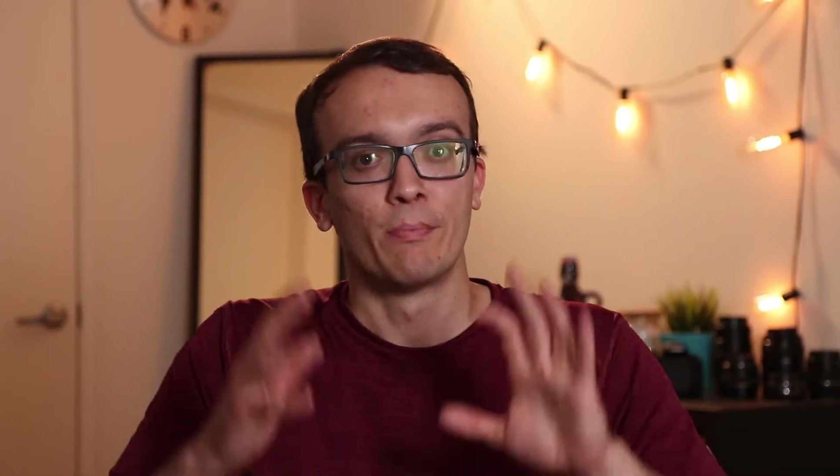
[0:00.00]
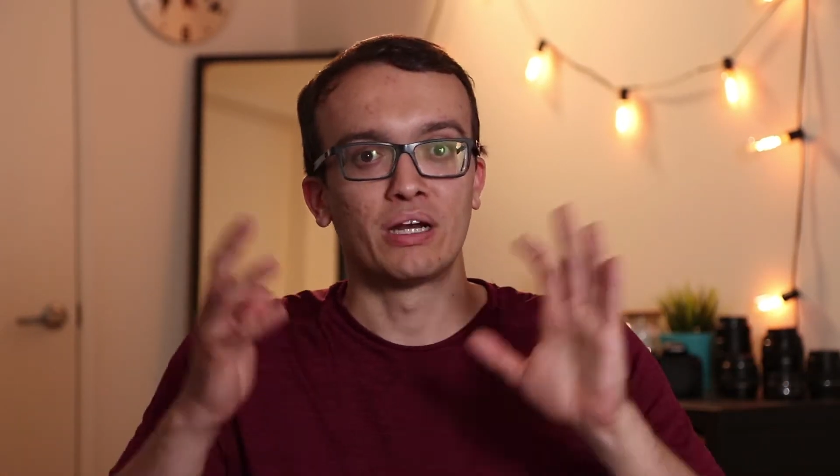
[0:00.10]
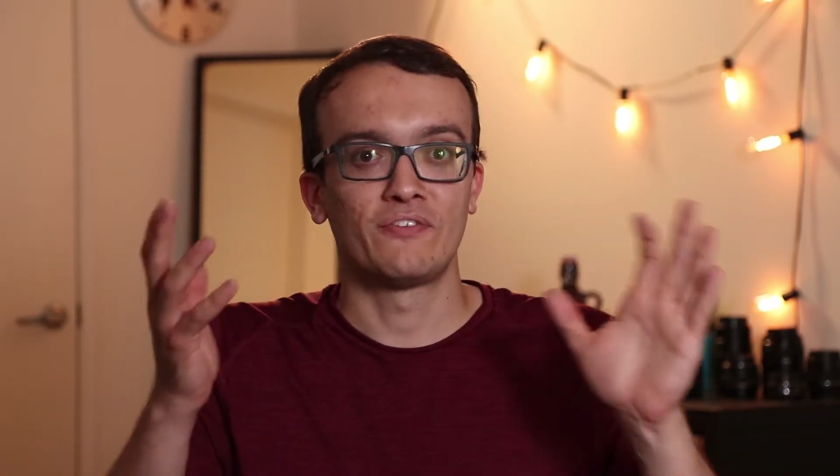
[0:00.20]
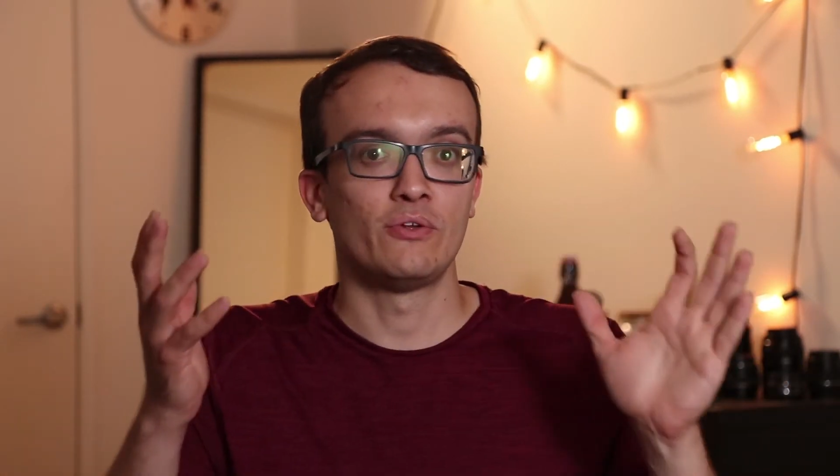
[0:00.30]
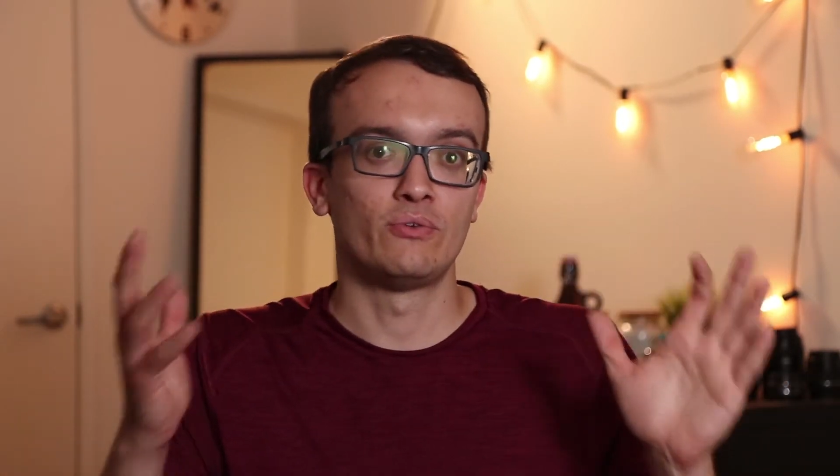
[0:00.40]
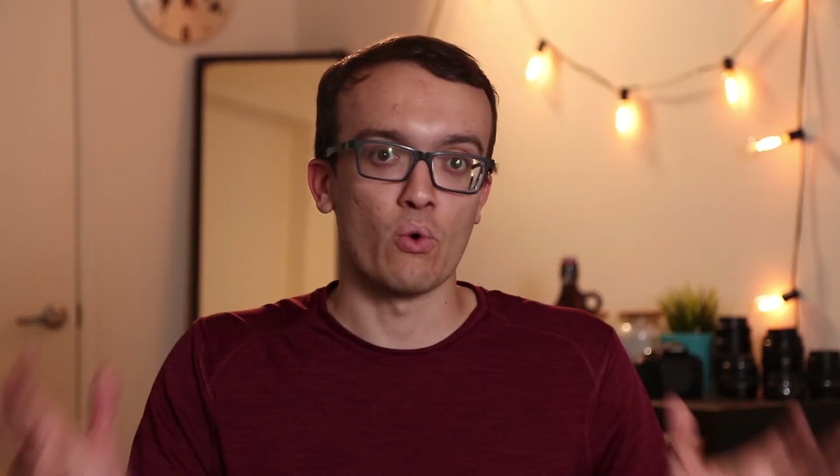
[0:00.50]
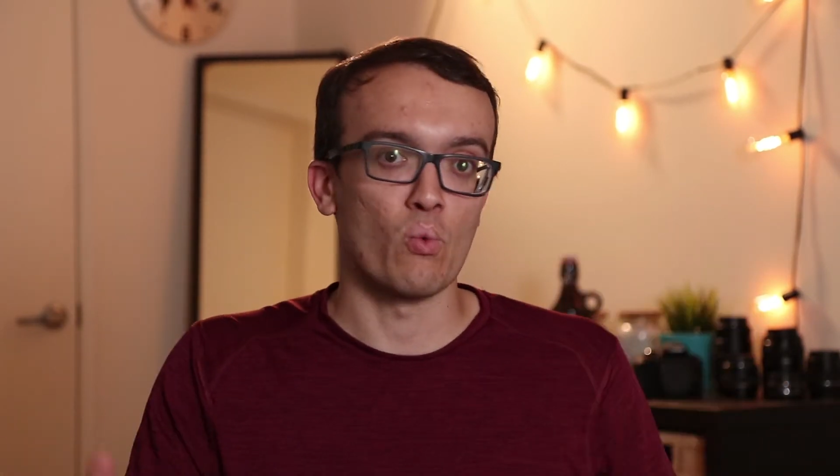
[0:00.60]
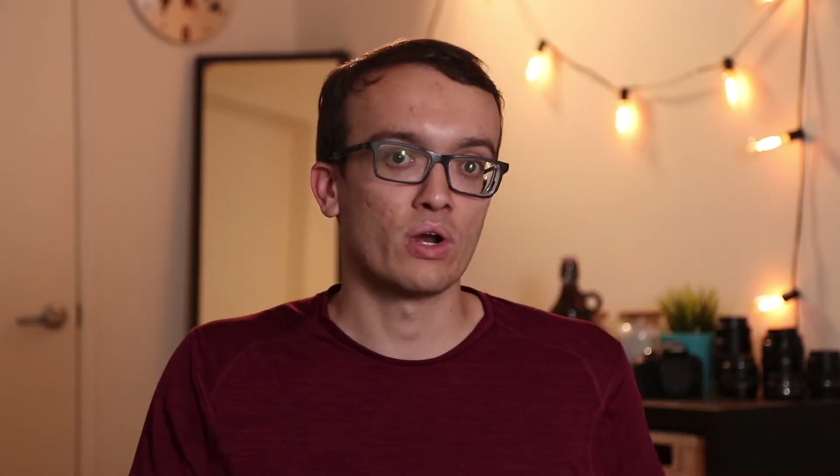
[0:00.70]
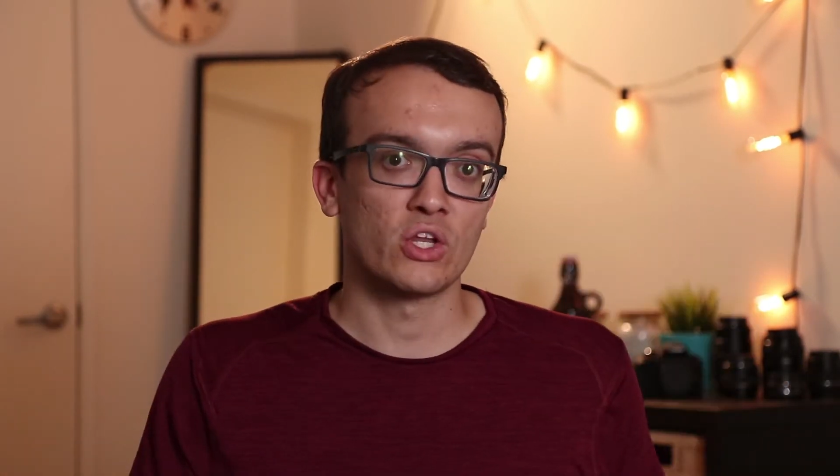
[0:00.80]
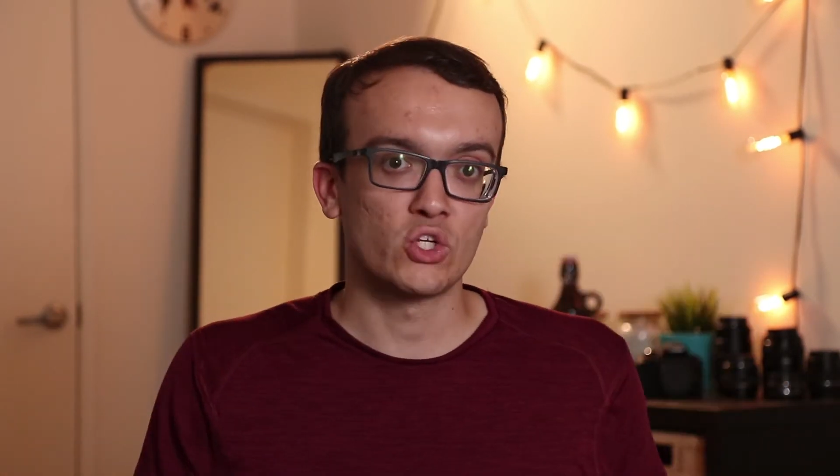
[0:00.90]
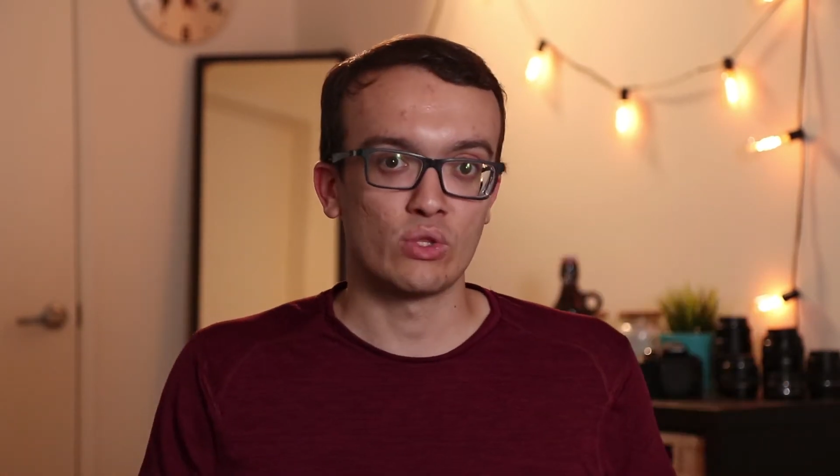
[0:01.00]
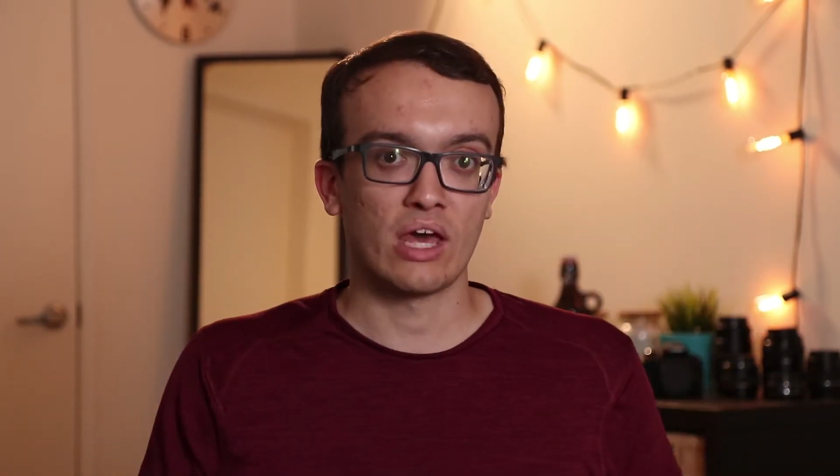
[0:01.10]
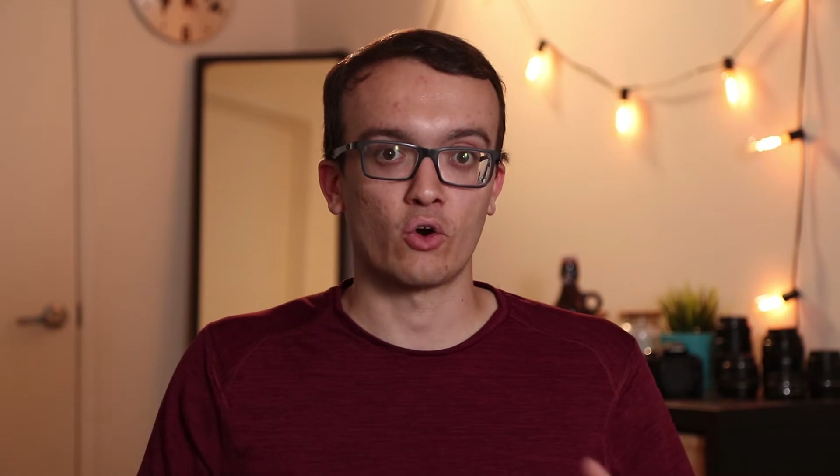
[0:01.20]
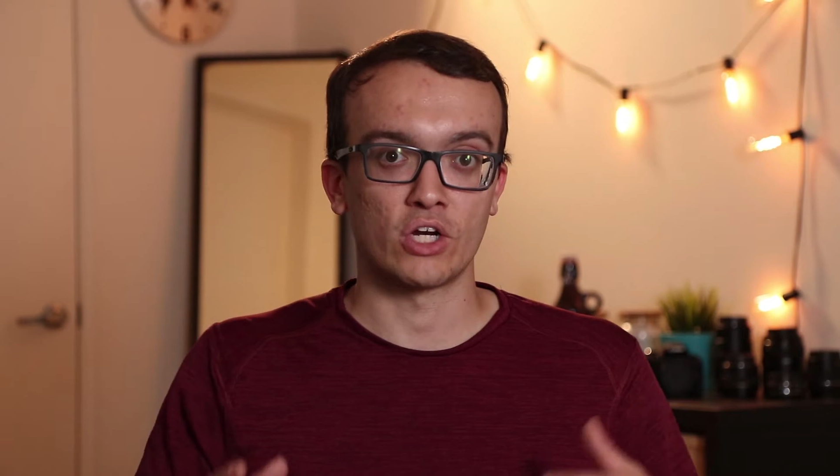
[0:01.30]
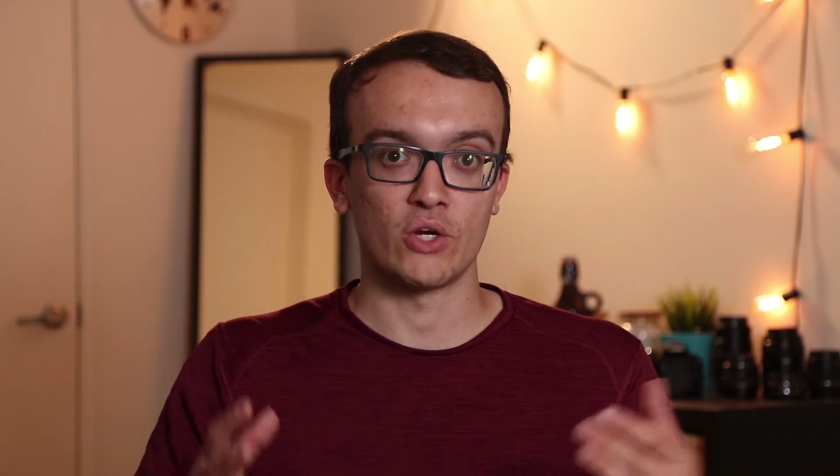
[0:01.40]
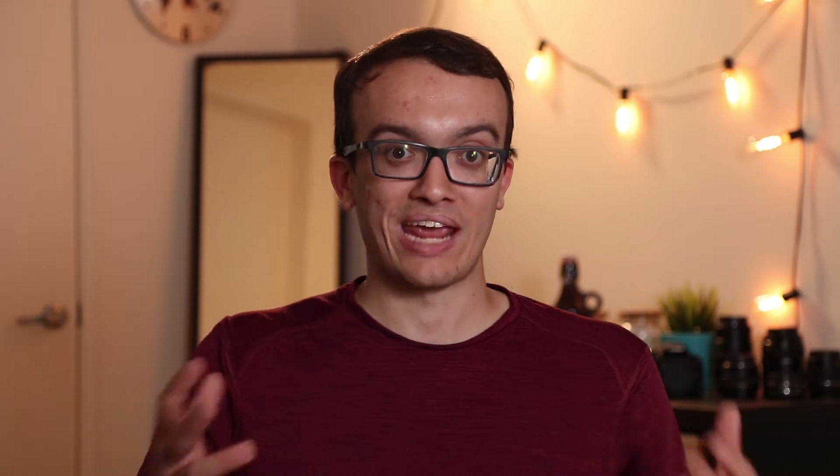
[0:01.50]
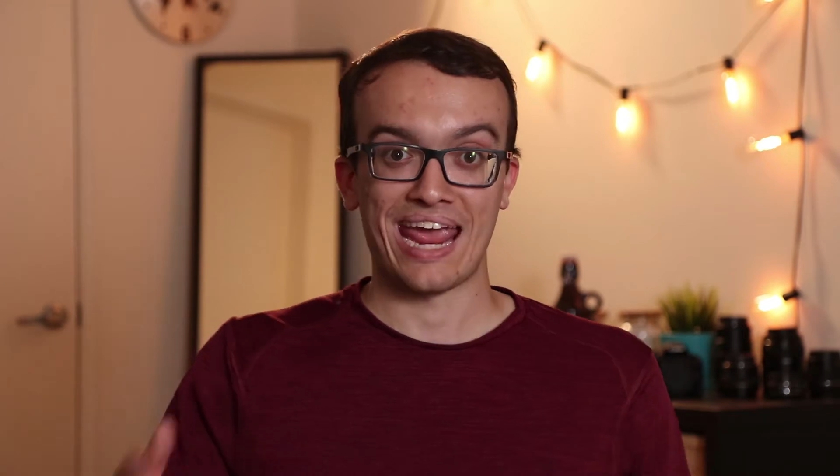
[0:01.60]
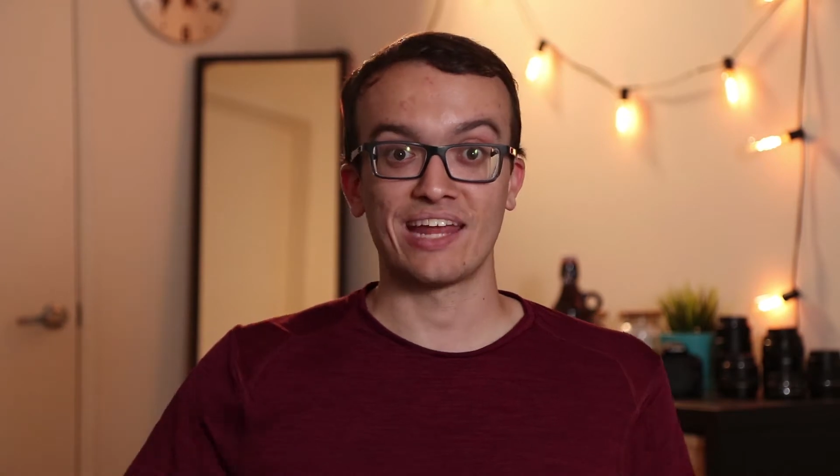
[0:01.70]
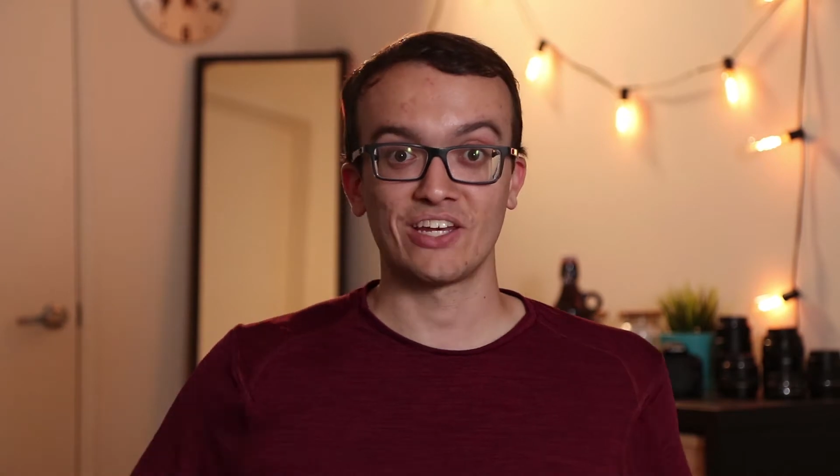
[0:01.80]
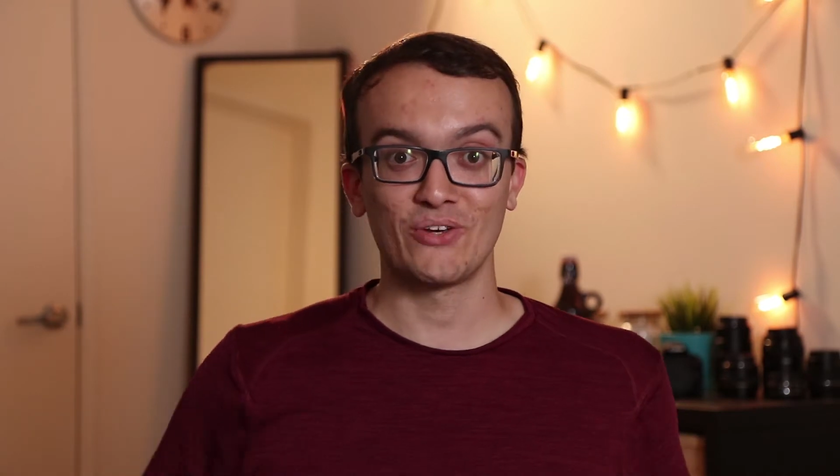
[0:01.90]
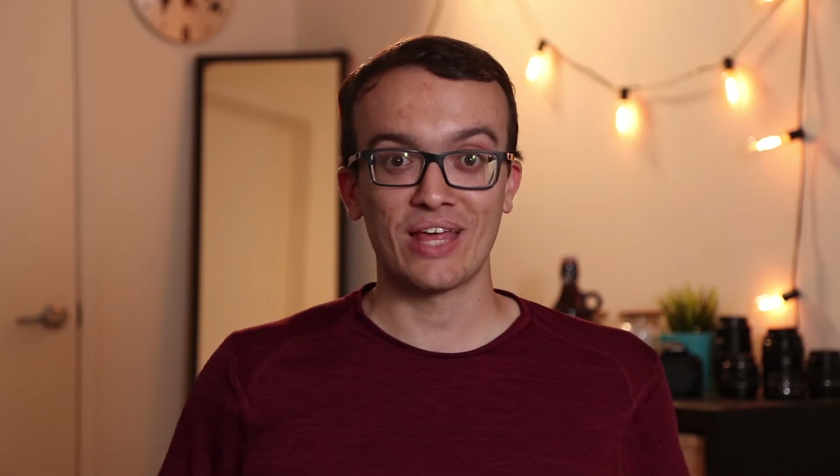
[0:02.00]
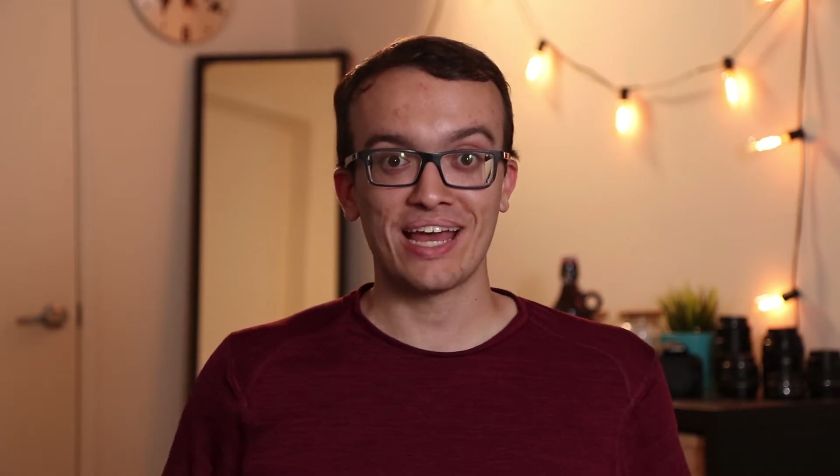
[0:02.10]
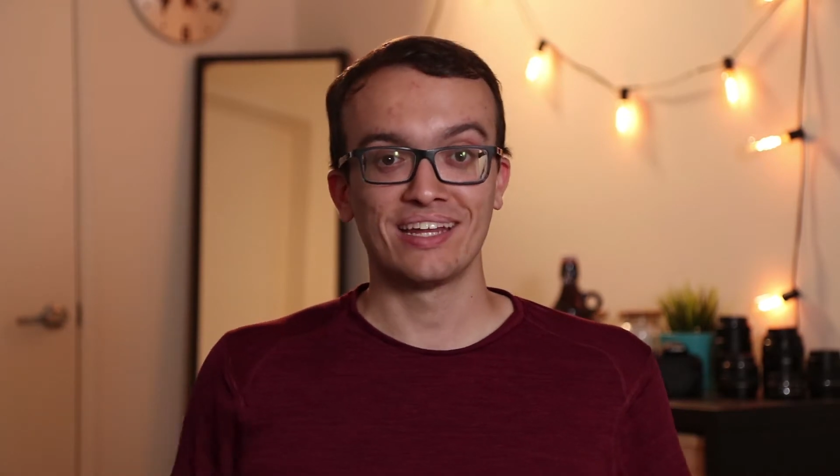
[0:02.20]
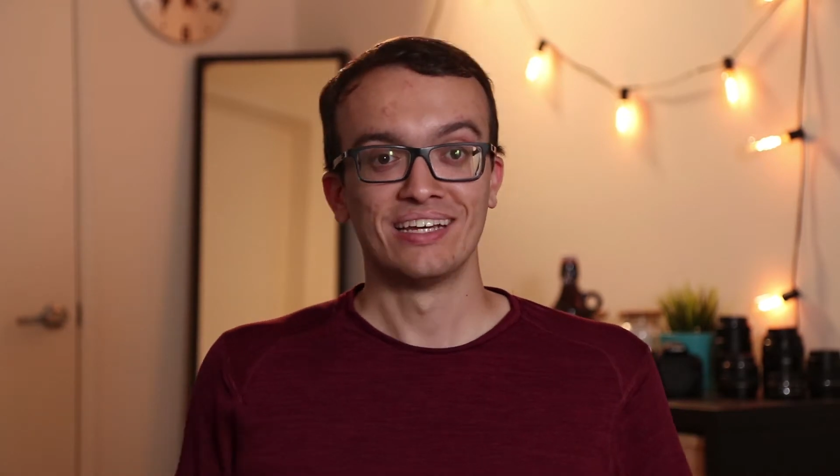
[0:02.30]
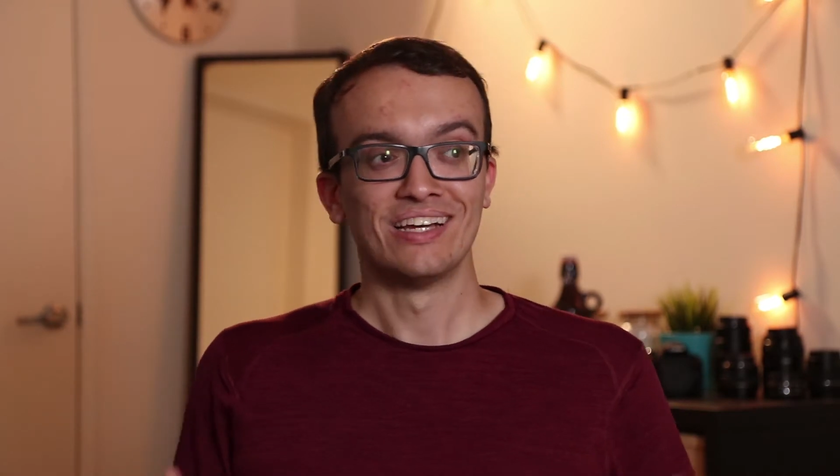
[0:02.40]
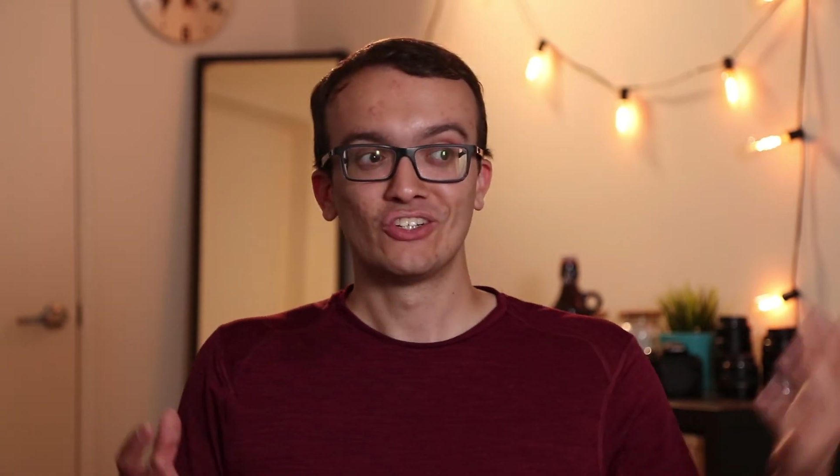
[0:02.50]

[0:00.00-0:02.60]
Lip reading: But if you don't want to do that, or you can't do that,